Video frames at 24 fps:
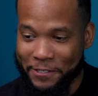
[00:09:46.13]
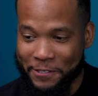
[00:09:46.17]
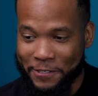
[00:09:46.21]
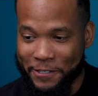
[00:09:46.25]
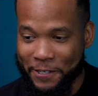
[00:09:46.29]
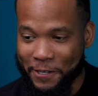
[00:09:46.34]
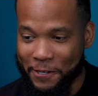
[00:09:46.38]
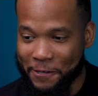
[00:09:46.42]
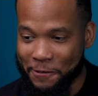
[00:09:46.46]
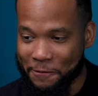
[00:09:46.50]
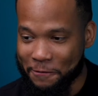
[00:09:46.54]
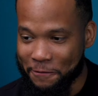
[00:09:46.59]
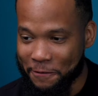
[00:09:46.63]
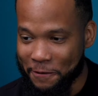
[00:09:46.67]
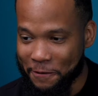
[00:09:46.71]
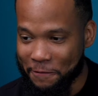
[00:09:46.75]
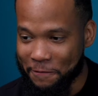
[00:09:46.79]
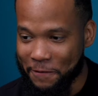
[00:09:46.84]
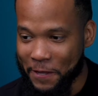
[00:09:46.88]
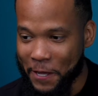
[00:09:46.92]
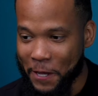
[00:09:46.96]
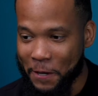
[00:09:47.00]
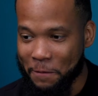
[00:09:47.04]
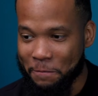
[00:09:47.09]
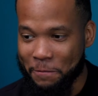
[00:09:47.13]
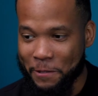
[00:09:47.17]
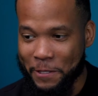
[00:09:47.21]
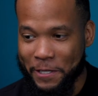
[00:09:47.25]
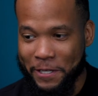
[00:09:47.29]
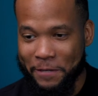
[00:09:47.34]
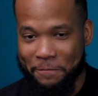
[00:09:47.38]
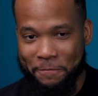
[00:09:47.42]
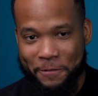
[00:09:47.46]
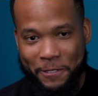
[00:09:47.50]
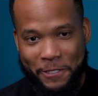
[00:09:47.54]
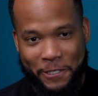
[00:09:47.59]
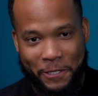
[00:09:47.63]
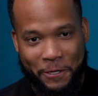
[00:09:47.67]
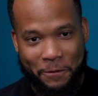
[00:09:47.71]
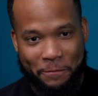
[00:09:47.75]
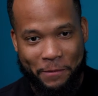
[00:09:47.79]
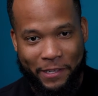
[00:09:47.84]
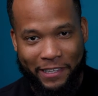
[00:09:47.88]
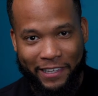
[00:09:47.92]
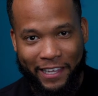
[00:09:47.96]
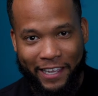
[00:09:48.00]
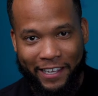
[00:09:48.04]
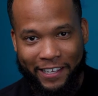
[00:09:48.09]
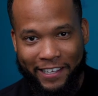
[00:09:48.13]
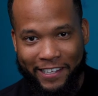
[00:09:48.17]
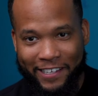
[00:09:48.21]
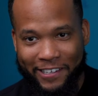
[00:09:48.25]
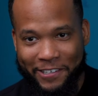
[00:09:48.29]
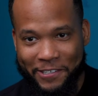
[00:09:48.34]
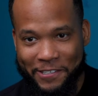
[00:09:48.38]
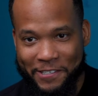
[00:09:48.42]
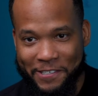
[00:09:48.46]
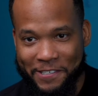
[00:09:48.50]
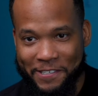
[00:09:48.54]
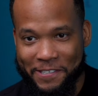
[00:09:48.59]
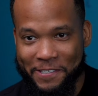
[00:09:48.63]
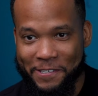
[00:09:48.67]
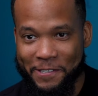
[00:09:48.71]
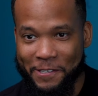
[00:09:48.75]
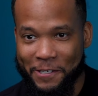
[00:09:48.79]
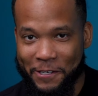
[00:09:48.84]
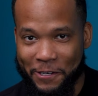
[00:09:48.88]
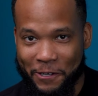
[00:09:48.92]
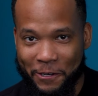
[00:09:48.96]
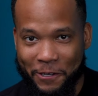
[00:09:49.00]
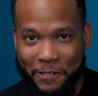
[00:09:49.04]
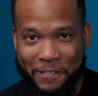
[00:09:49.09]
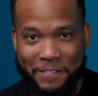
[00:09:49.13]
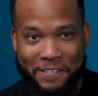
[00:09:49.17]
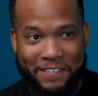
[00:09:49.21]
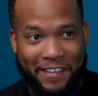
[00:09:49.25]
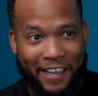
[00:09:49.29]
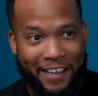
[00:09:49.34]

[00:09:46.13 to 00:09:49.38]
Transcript: yourself have helped gentlemen like us, as